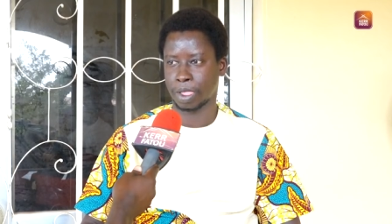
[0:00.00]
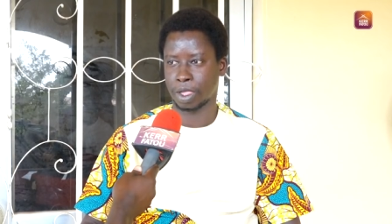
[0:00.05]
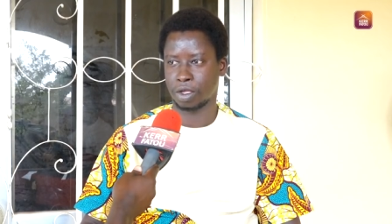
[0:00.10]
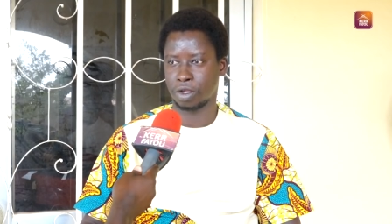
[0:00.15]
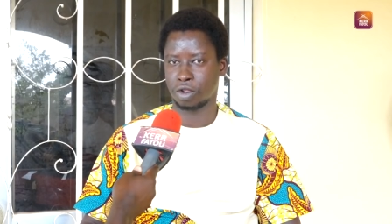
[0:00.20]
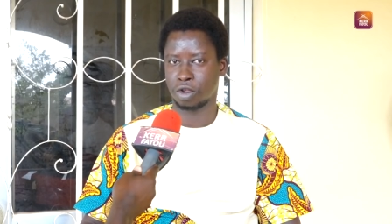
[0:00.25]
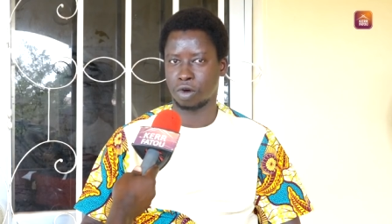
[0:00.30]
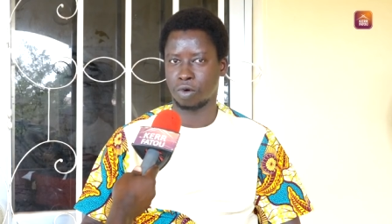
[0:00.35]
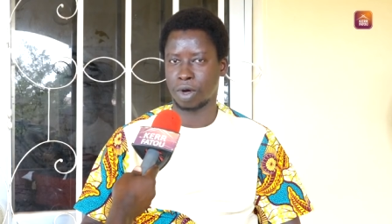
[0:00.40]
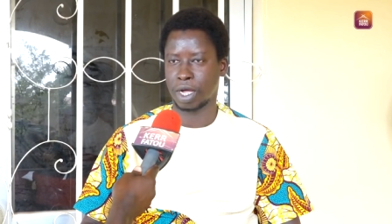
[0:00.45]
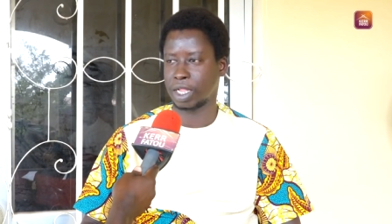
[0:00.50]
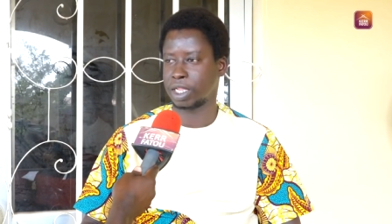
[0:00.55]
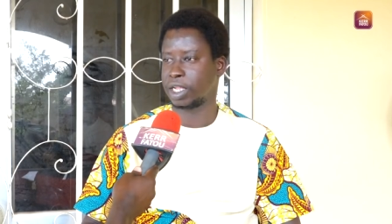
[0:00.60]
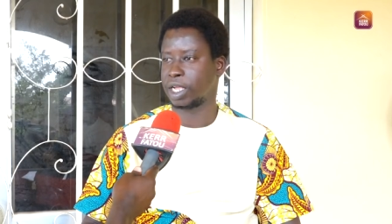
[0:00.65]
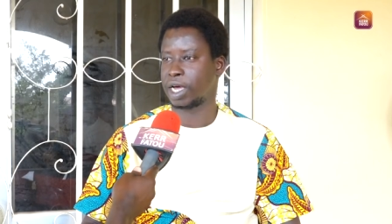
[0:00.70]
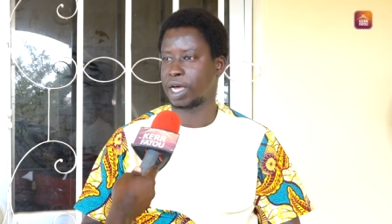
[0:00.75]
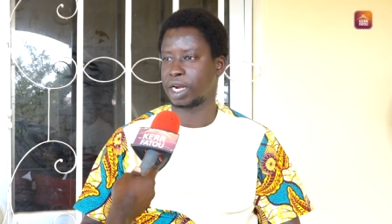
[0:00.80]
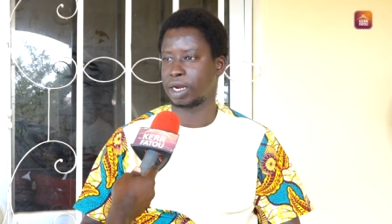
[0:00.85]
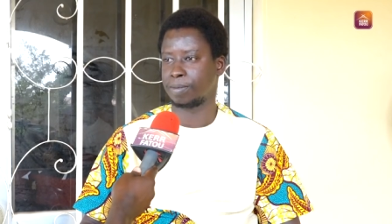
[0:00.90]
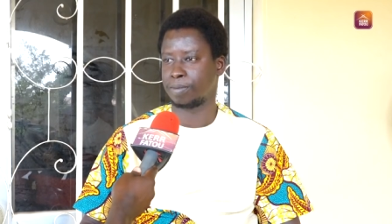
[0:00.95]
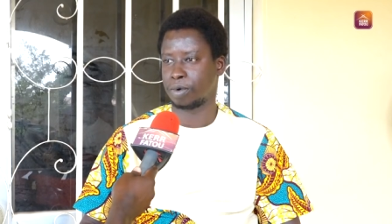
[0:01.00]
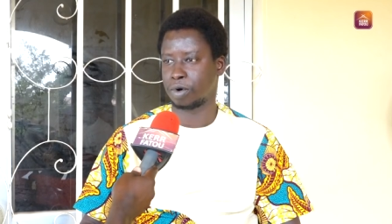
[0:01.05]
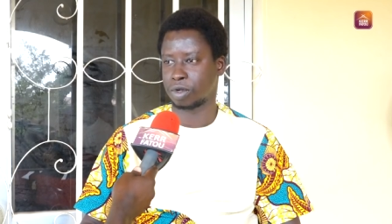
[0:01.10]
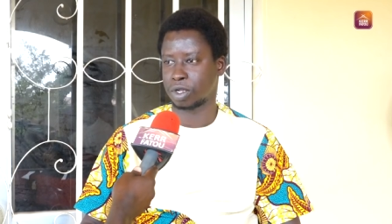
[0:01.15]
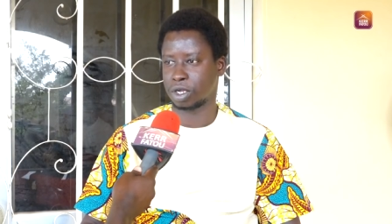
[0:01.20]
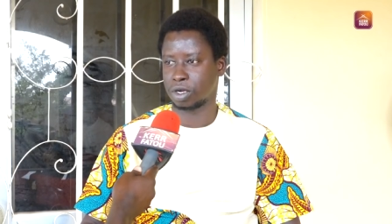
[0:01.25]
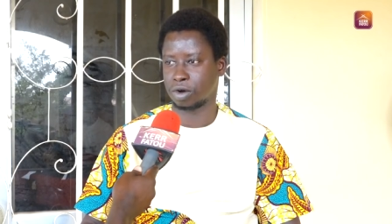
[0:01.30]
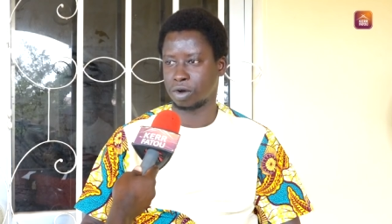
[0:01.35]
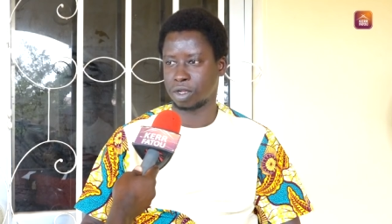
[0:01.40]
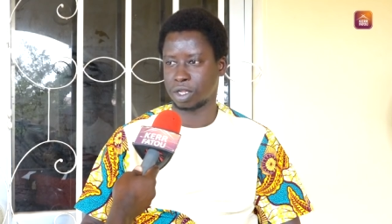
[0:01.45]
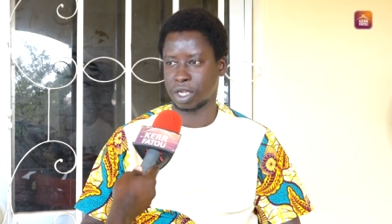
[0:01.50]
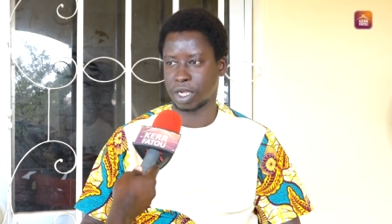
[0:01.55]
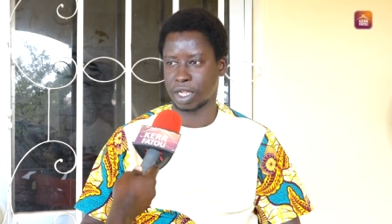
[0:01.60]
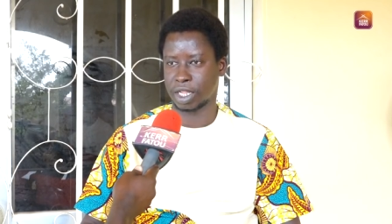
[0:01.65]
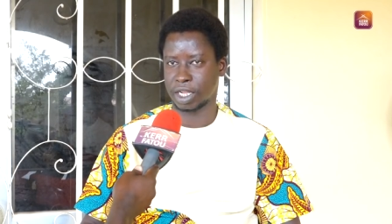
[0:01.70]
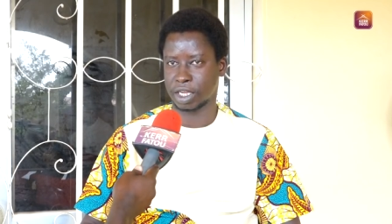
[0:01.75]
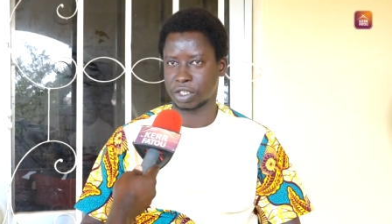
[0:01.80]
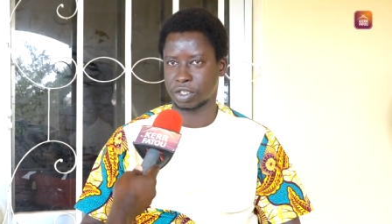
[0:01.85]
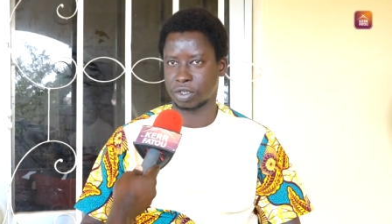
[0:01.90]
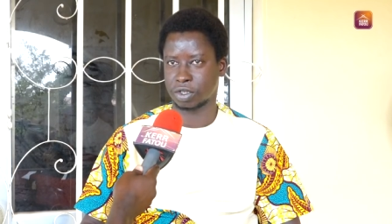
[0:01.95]
while they are reporting on the
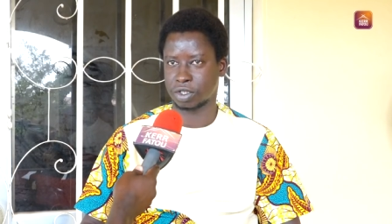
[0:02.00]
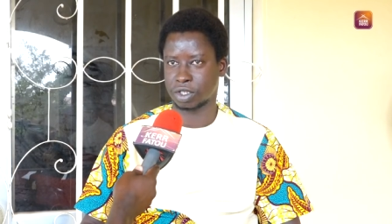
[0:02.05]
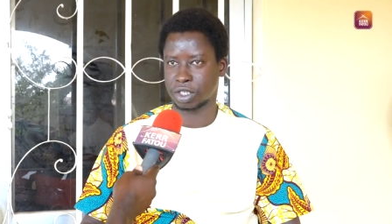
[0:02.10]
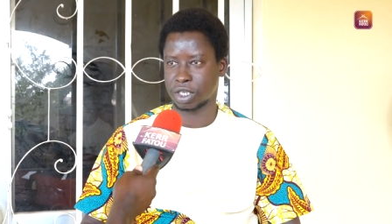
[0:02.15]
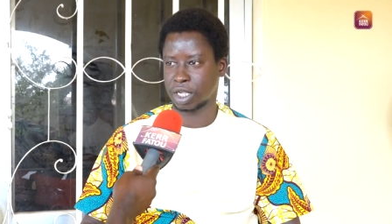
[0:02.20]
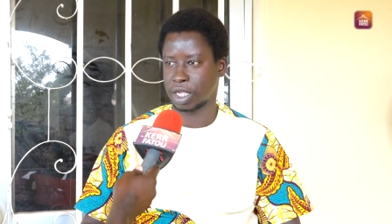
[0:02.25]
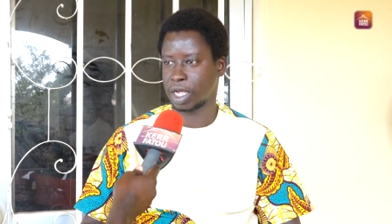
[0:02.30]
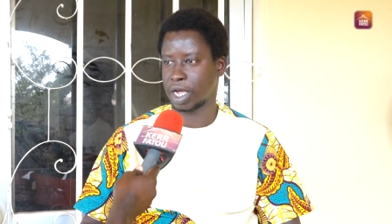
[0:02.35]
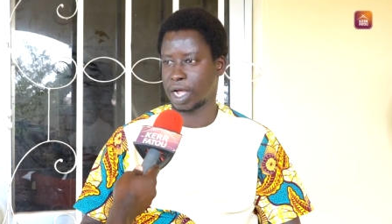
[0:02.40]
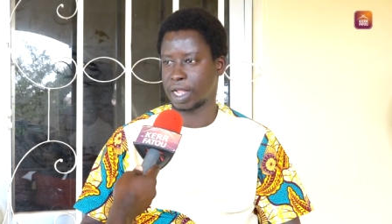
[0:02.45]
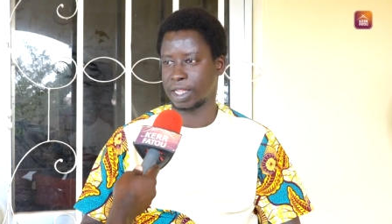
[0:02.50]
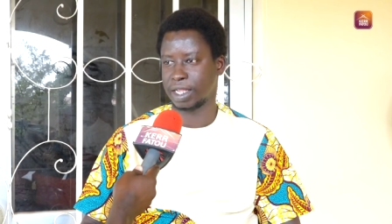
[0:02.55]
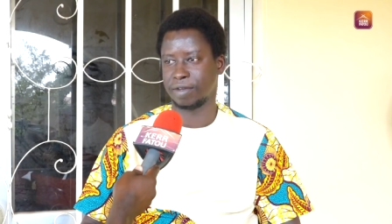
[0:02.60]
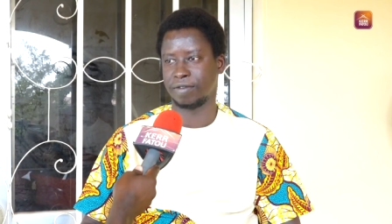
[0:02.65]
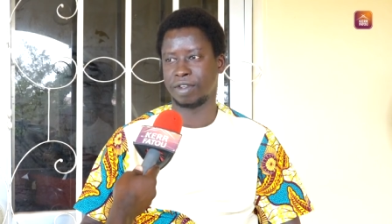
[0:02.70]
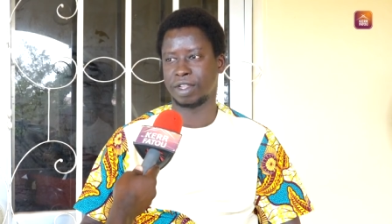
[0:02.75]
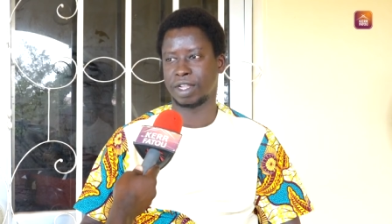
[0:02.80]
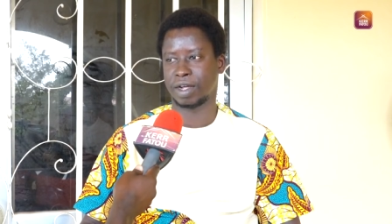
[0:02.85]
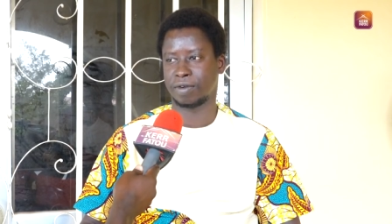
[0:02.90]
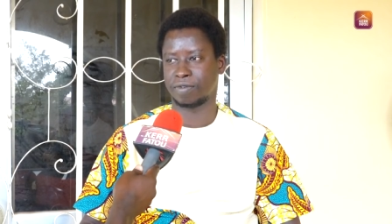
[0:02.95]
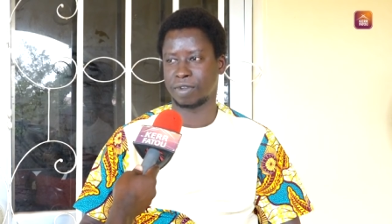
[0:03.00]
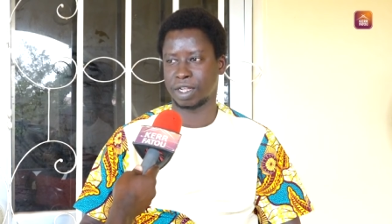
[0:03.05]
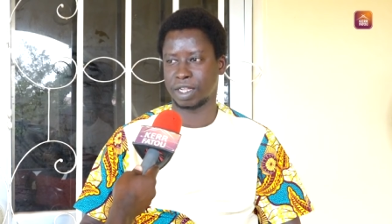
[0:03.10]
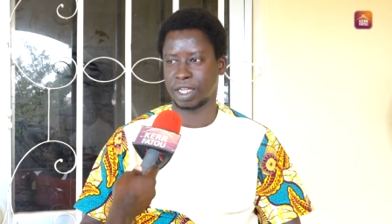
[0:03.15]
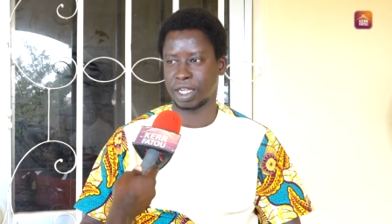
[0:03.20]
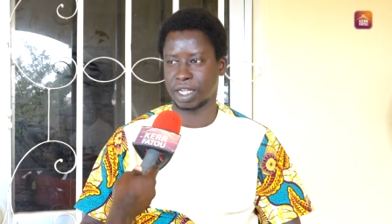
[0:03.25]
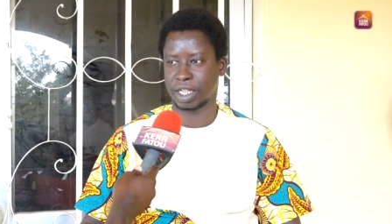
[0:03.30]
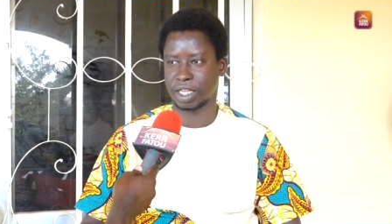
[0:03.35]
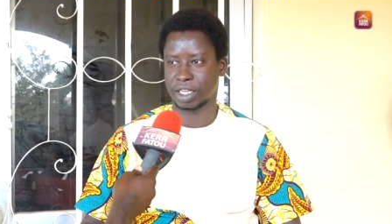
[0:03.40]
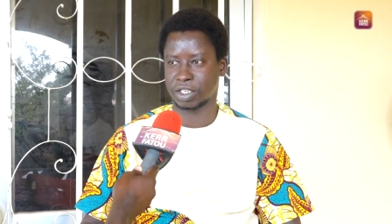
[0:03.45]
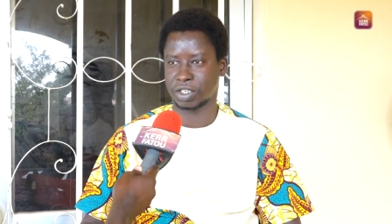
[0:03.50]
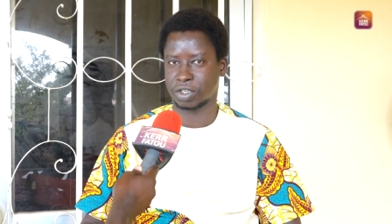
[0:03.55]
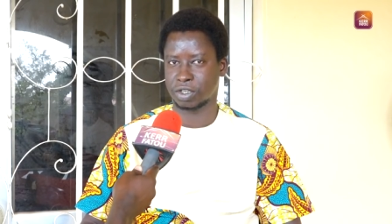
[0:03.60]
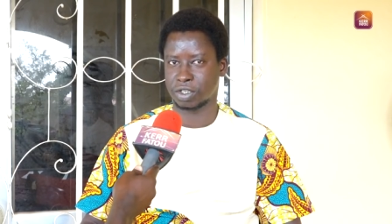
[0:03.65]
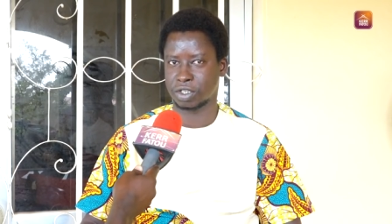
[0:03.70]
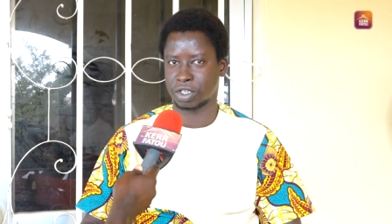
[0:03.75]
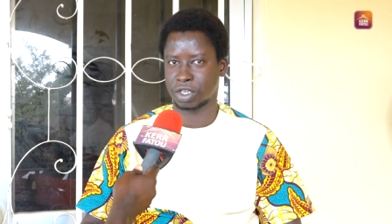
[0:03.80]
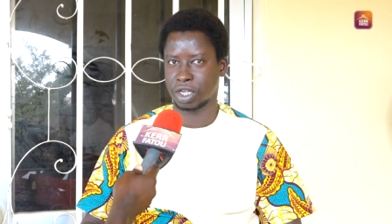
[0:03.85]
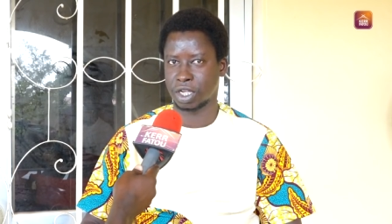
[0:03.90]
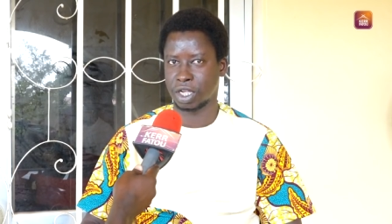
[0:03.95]
elections and even after the elections.